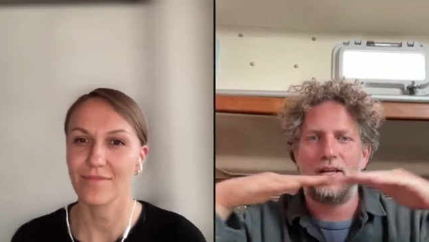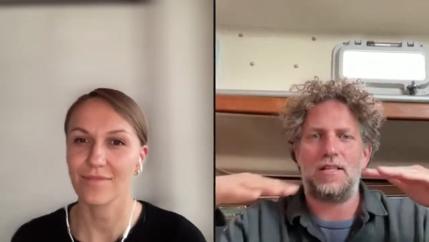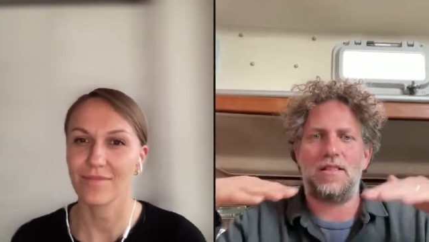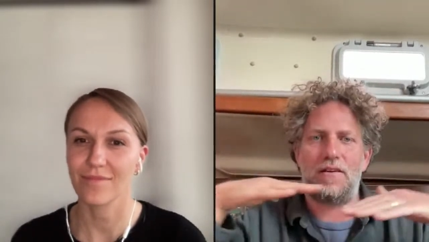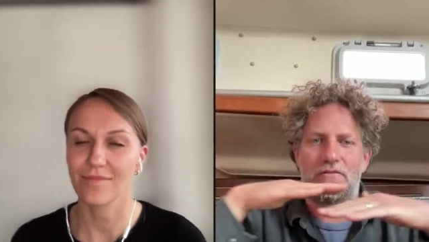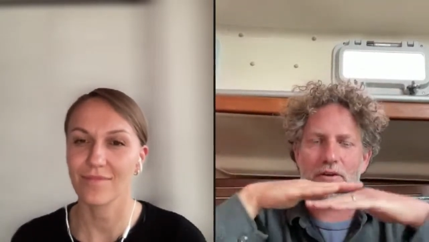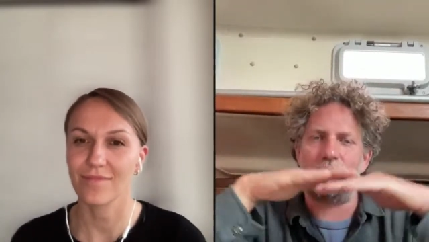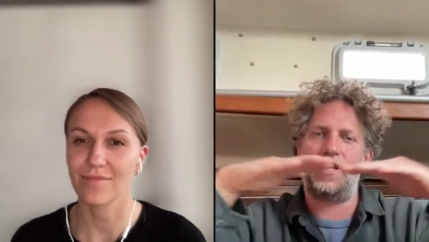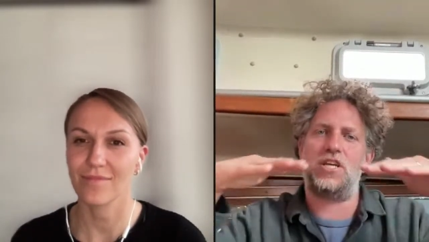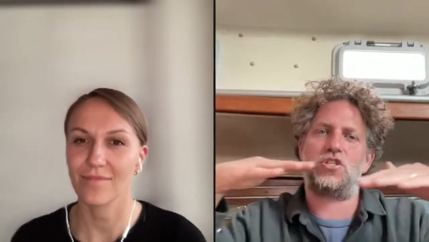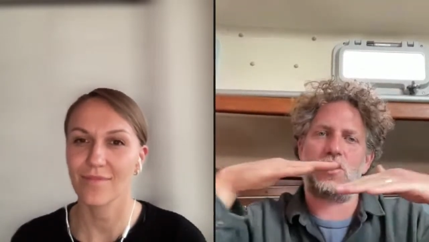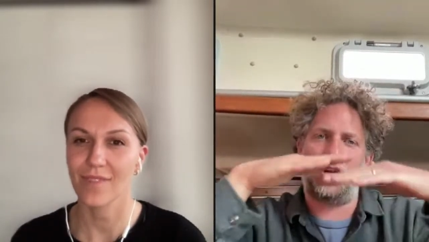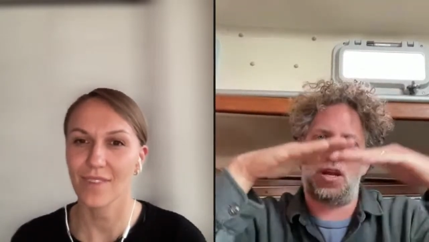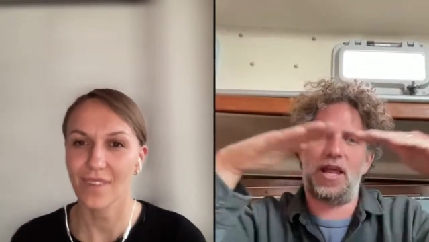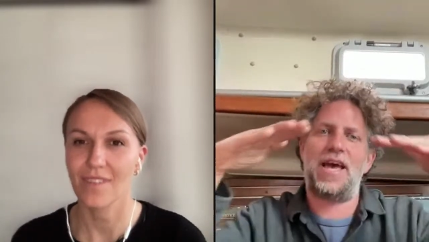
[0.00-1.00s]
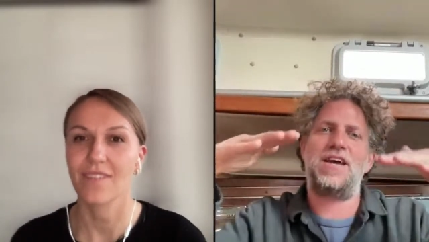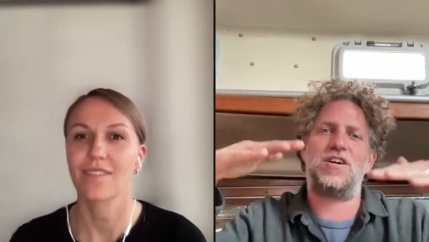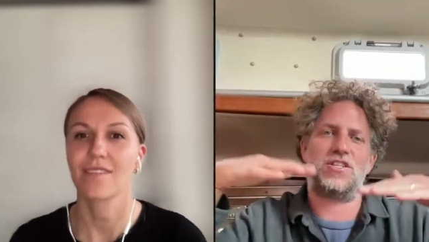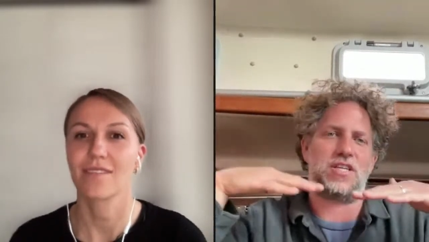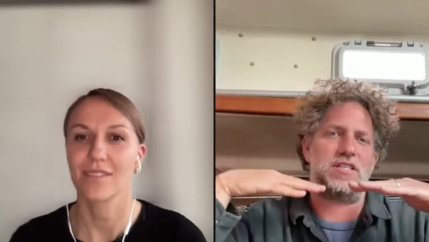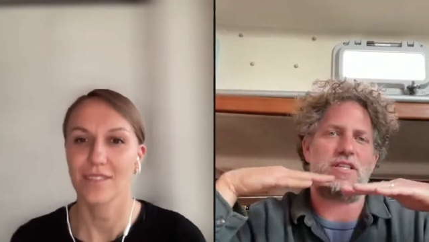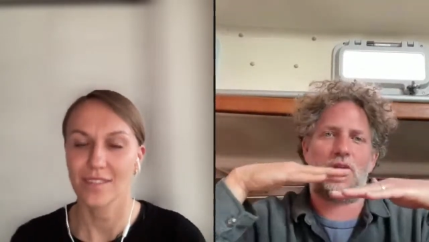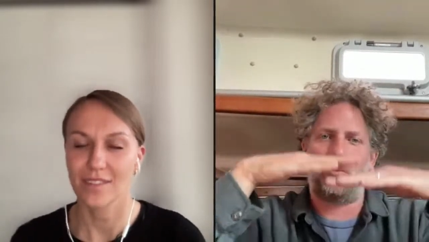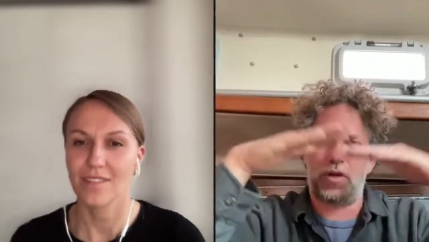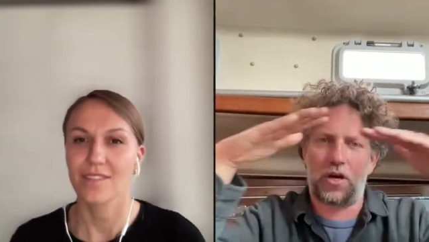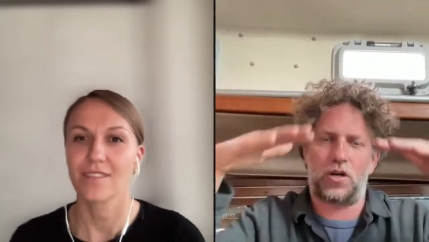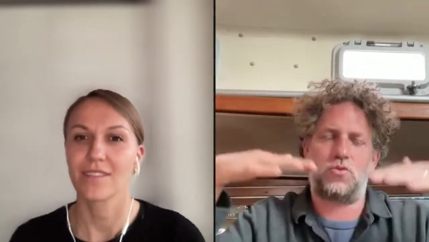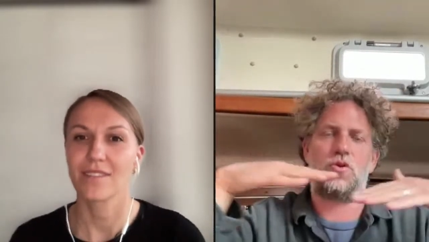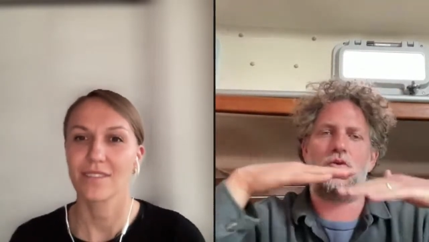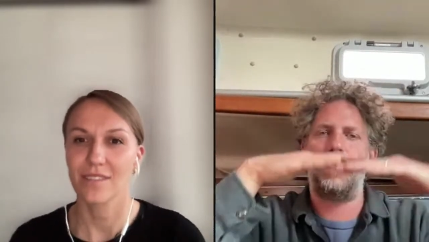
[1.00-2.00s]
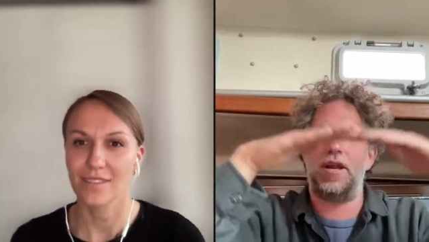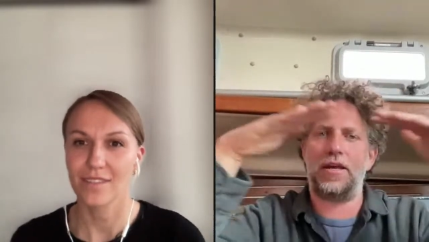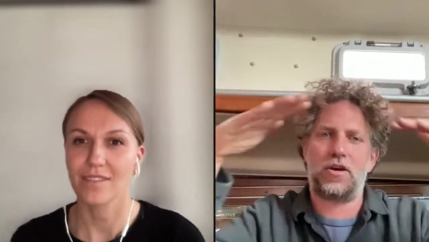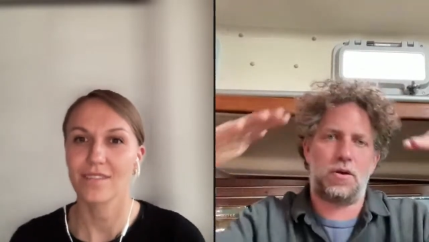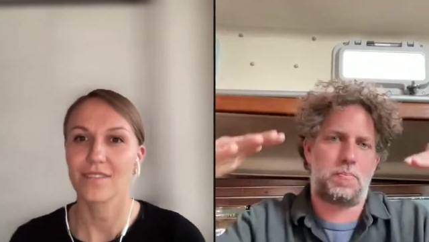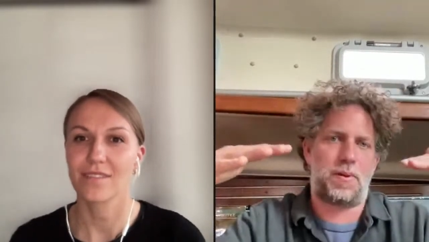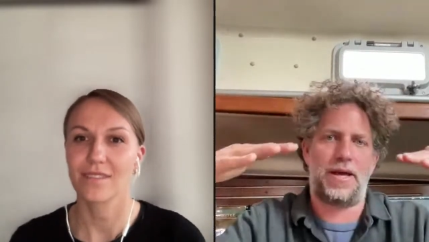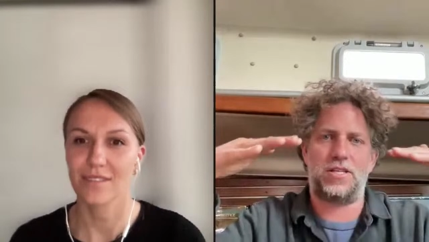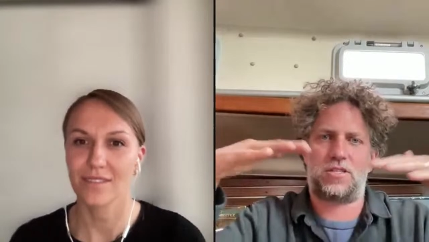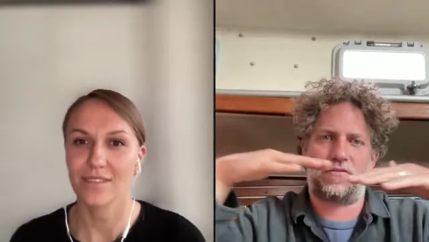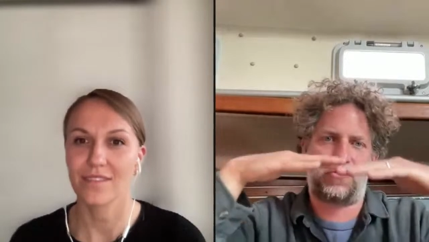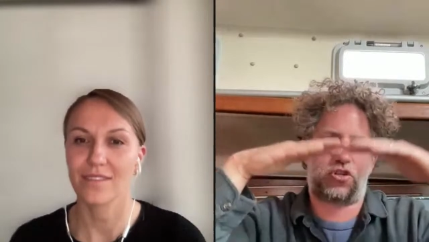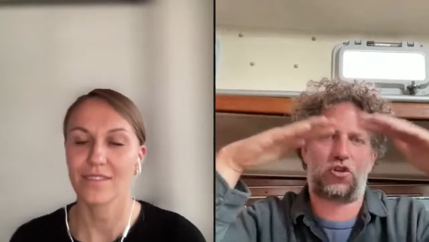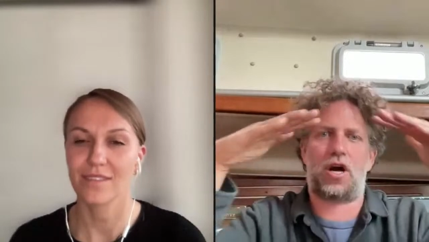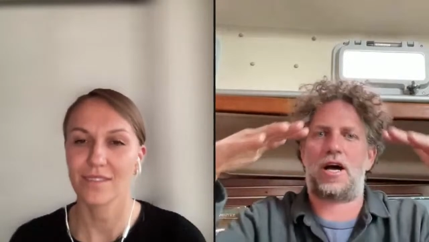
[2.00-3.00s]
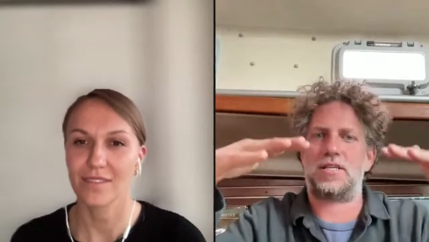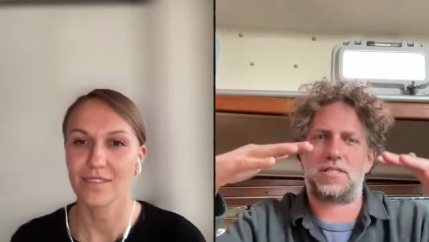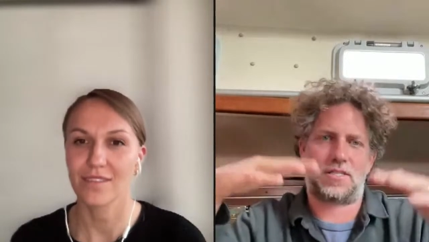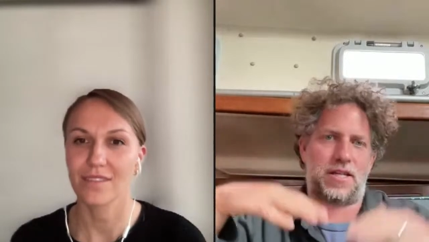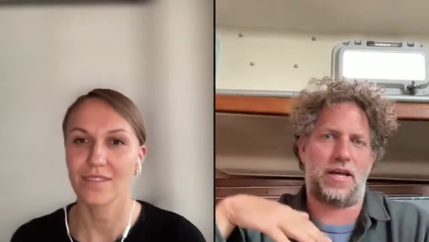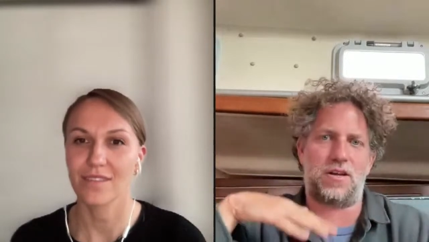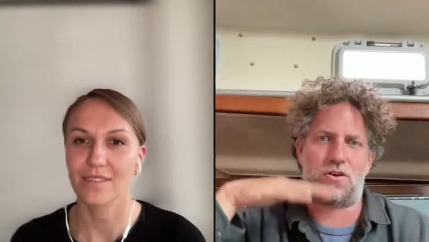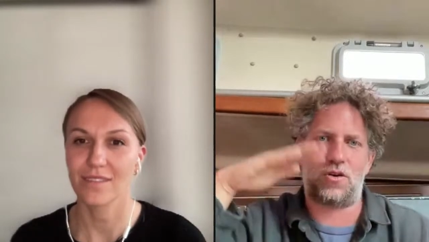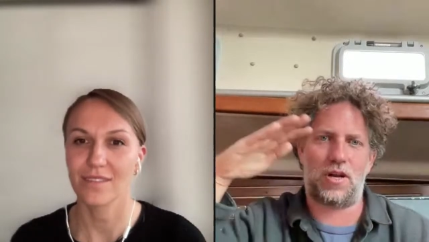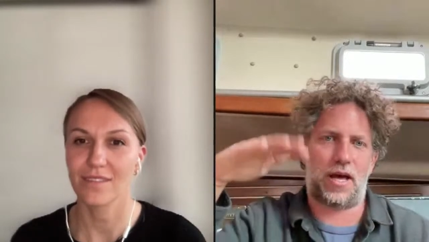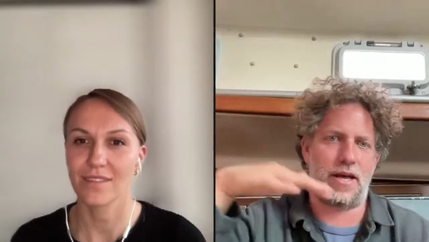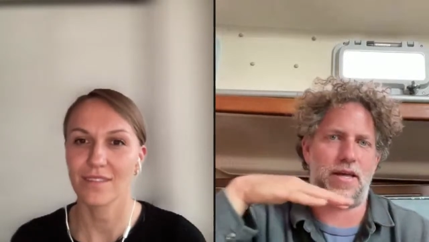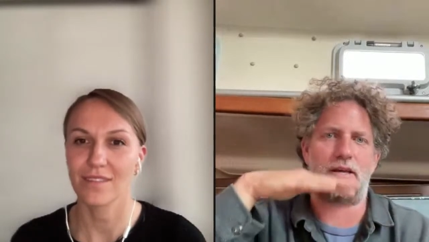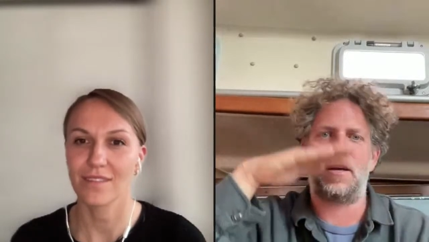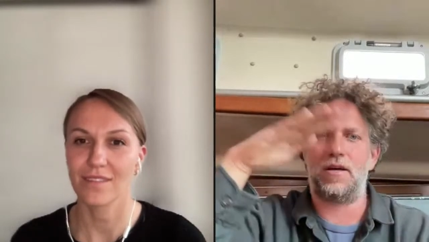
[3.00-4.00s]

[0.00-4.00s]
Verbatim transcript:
Speaker 1: the foundational layers until we got to a really good place of trust and could like